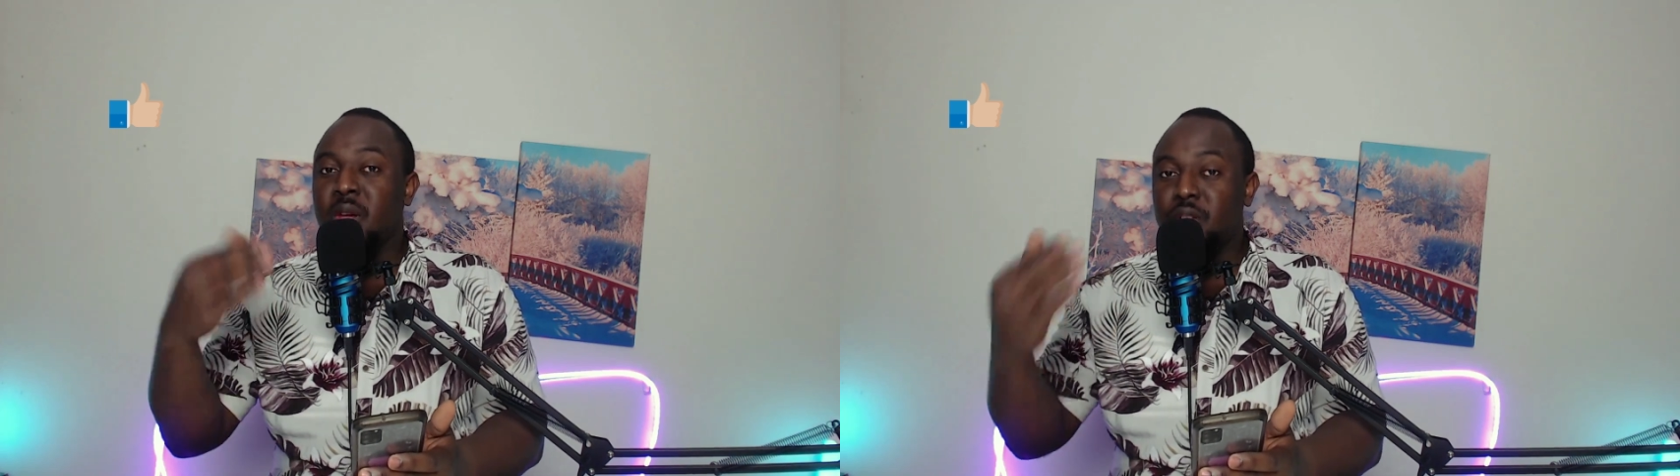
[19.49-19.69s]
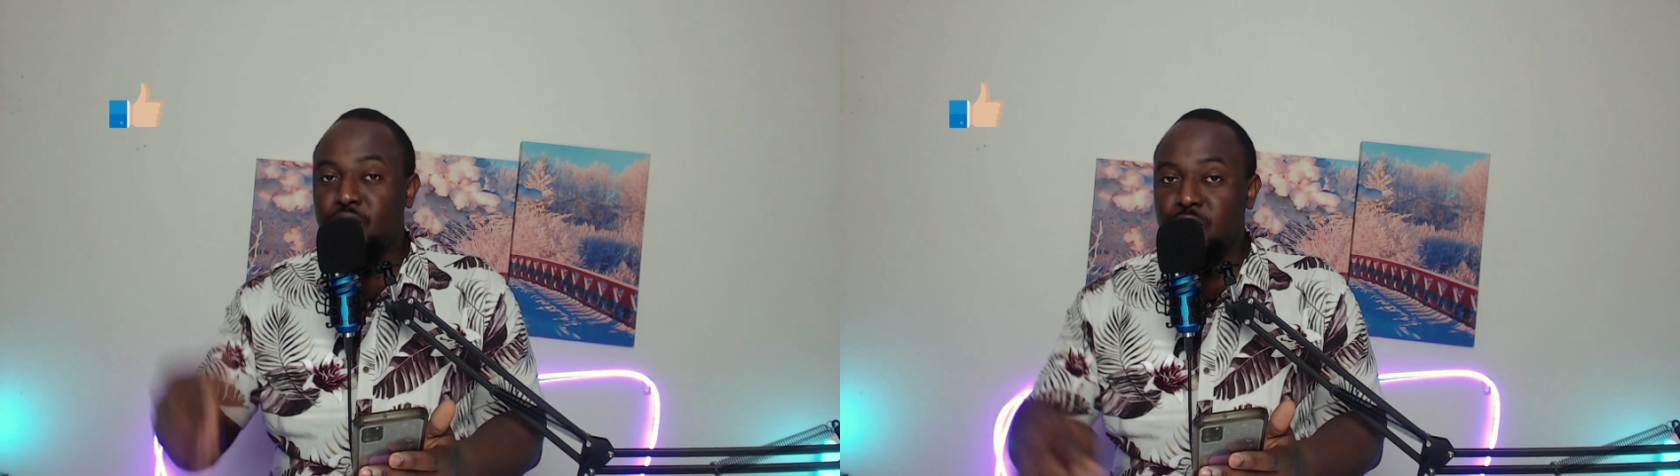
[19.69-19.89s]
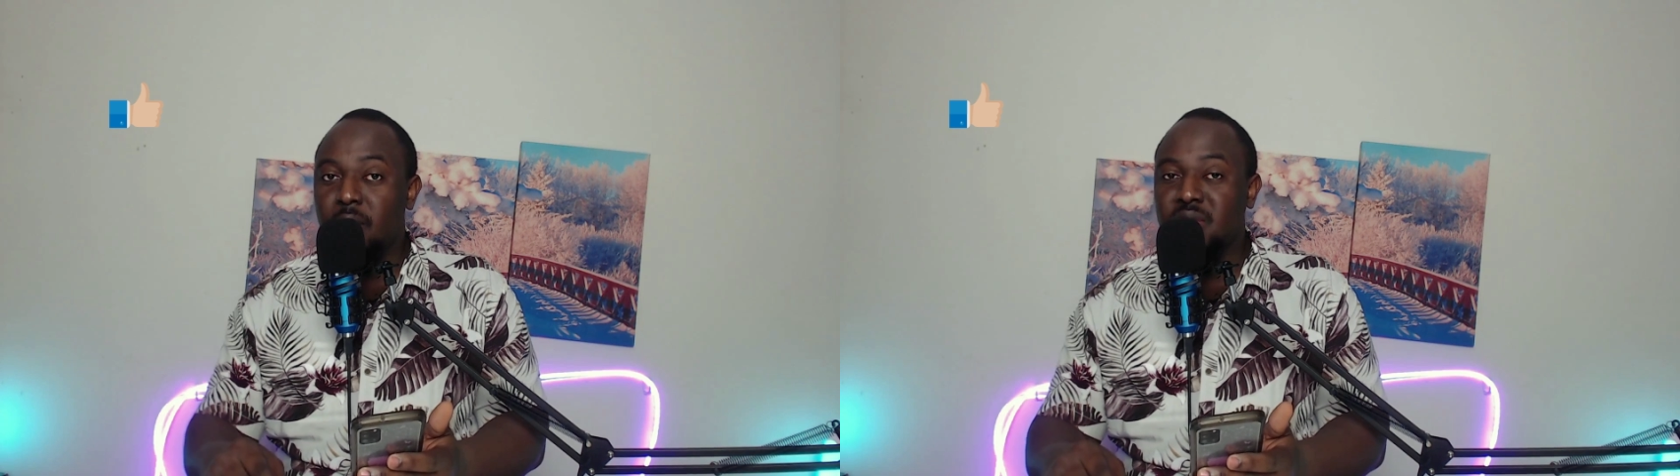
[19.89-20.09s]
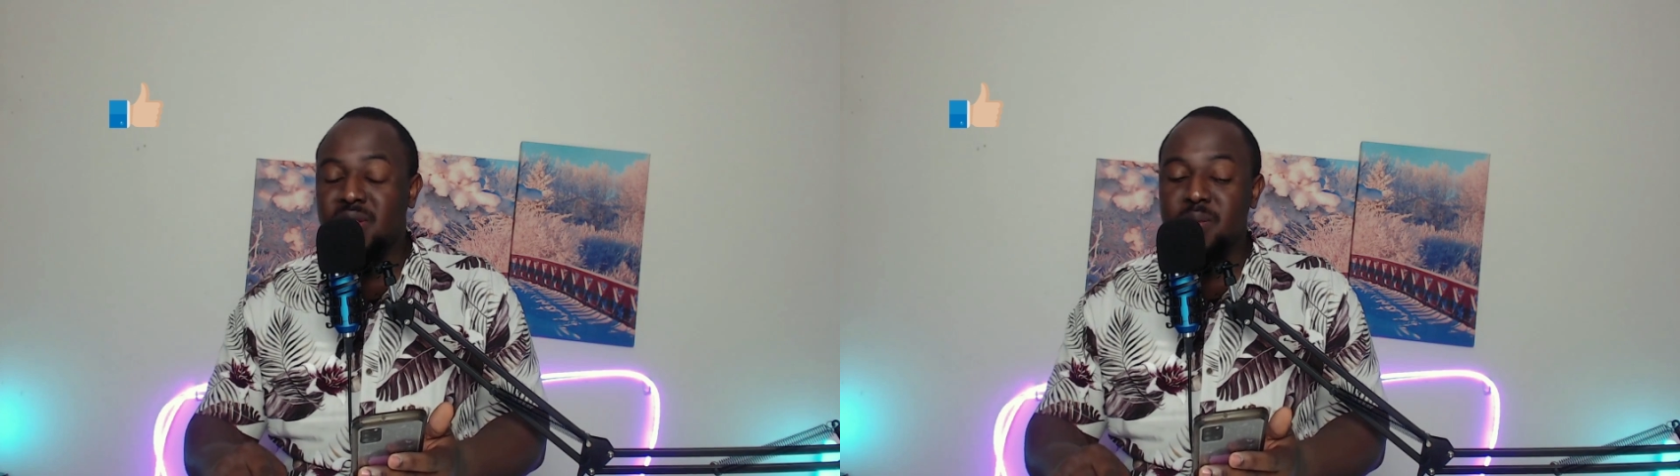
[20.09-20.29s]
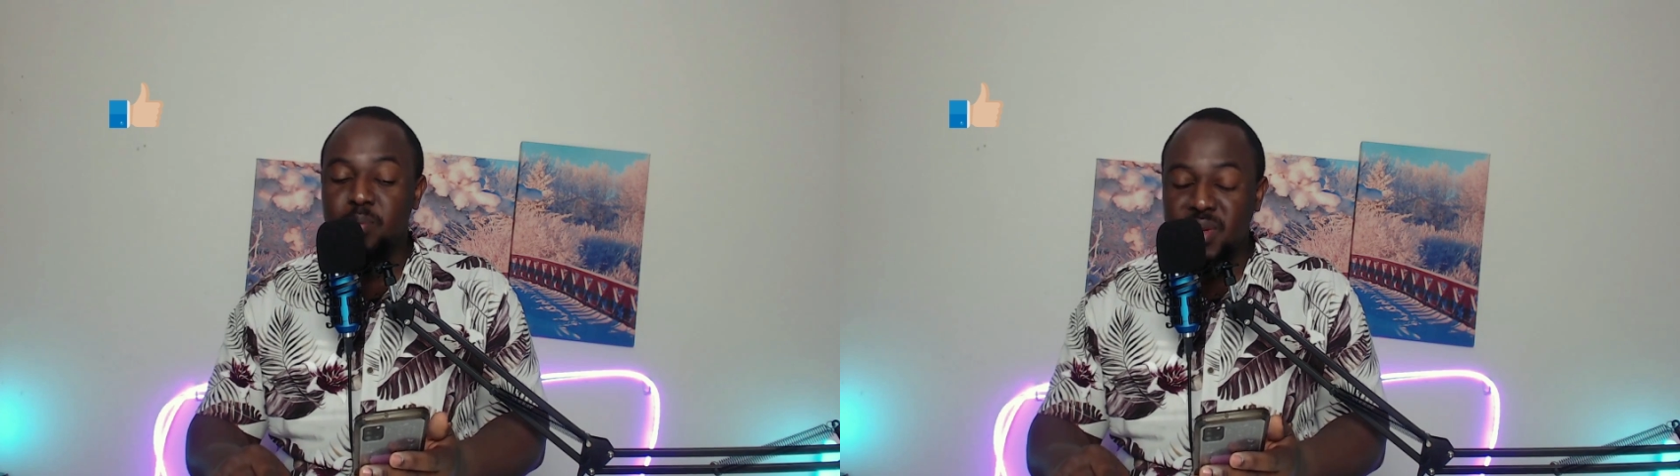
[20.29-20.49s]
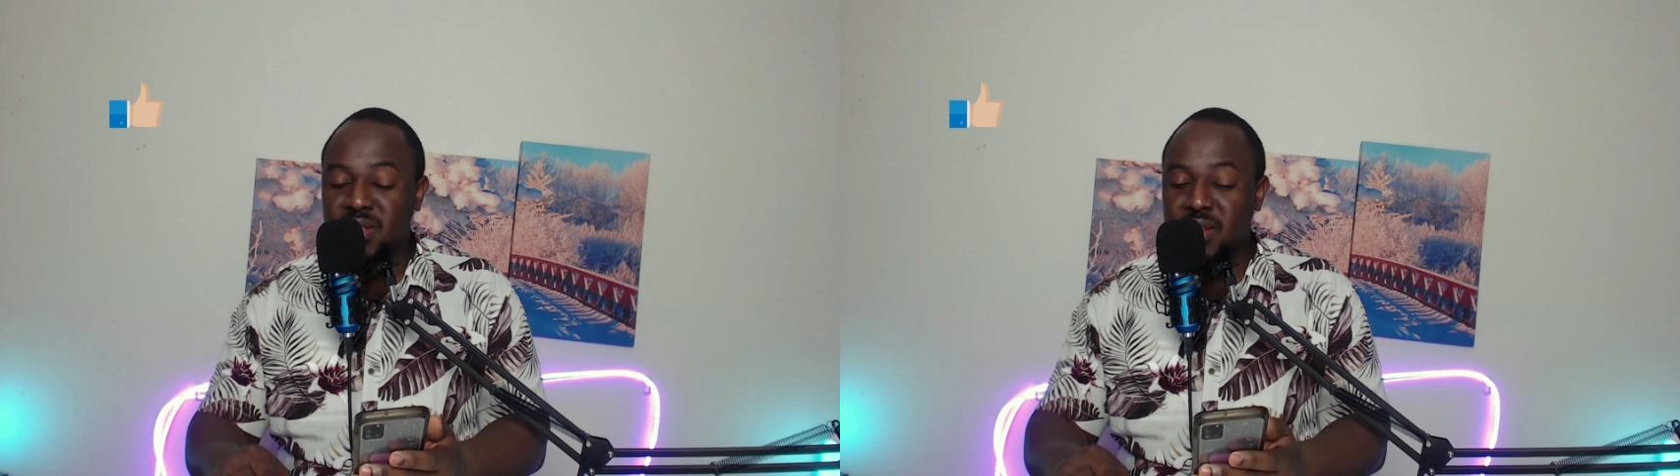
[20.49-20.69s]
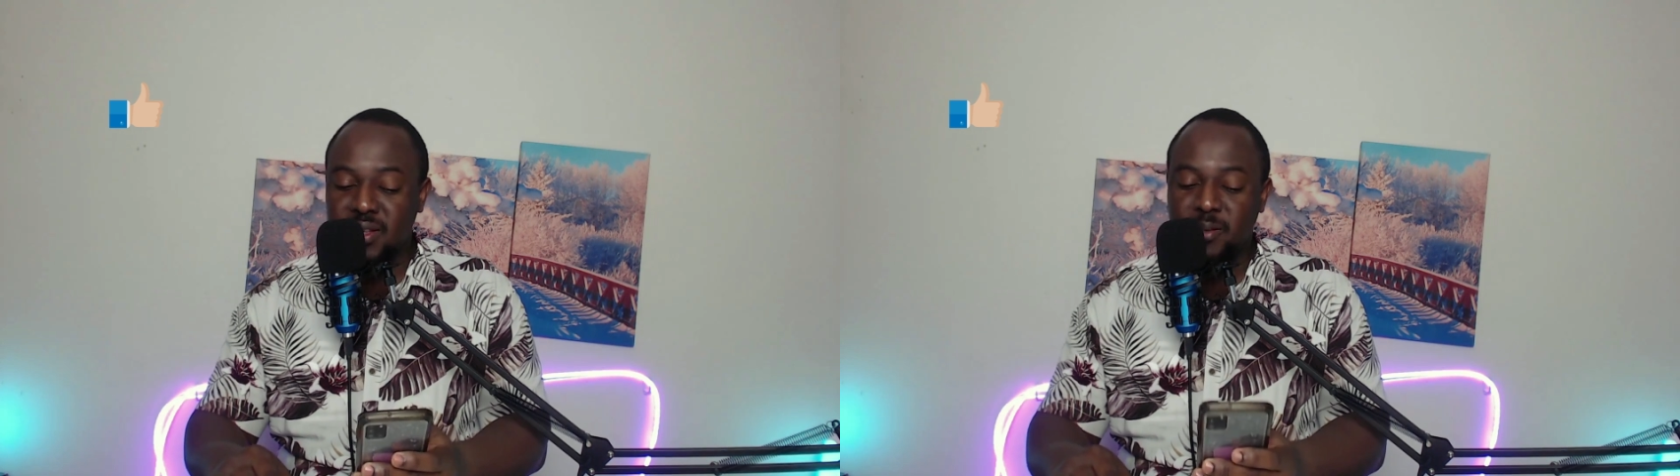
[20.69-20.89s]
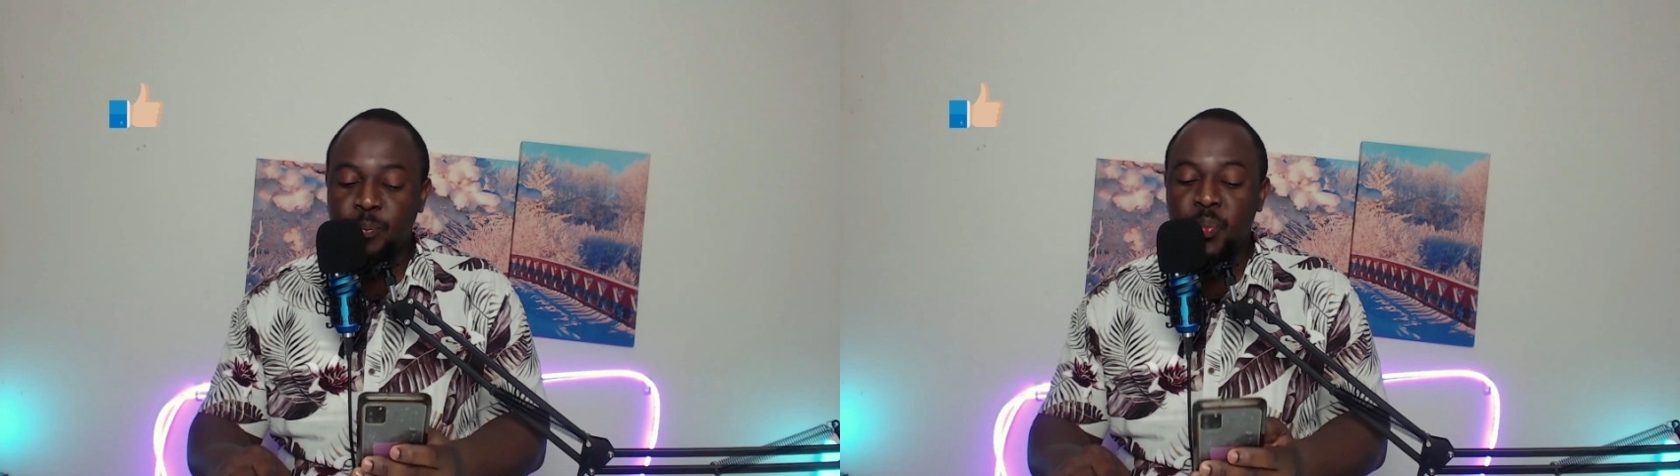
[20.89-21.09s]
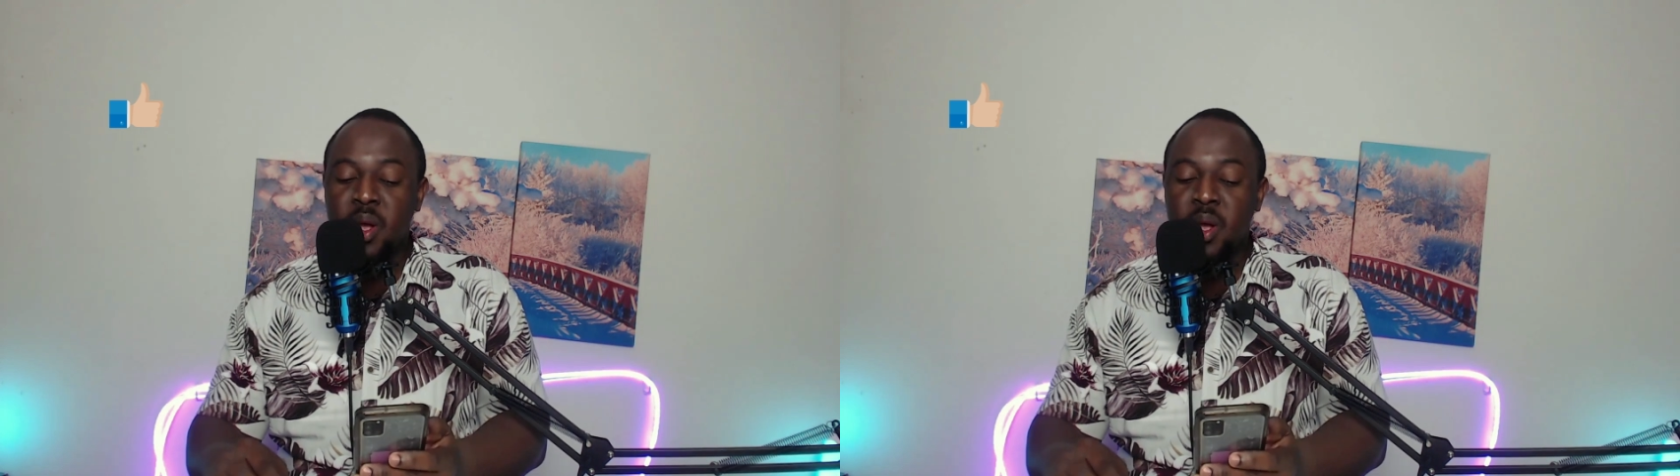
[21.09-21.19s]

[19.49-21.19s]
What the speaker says: servicing business.